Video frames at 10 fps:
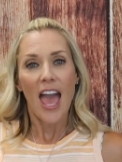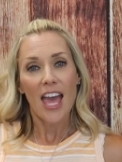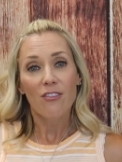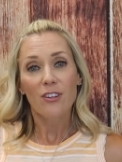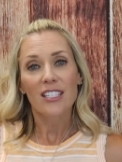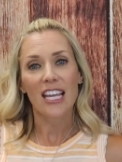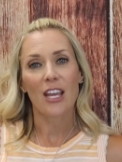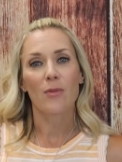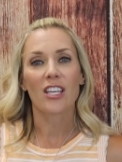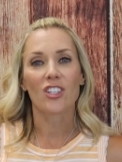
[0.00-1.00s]
every
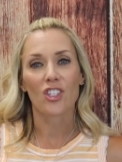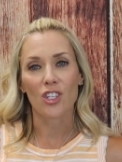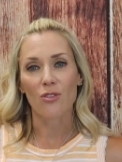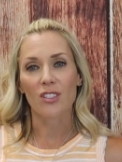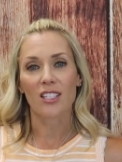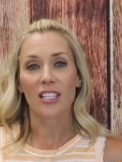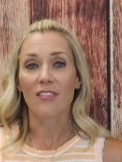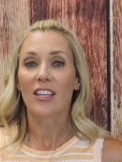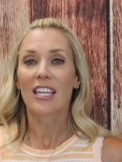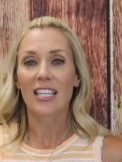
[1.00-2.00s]
day we can choose to
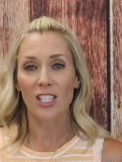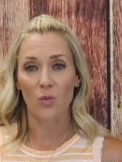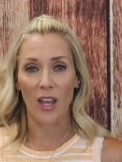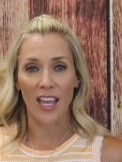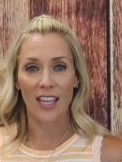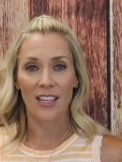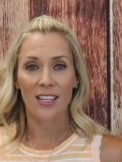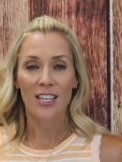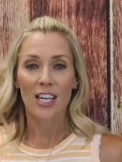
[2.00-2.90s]
live His way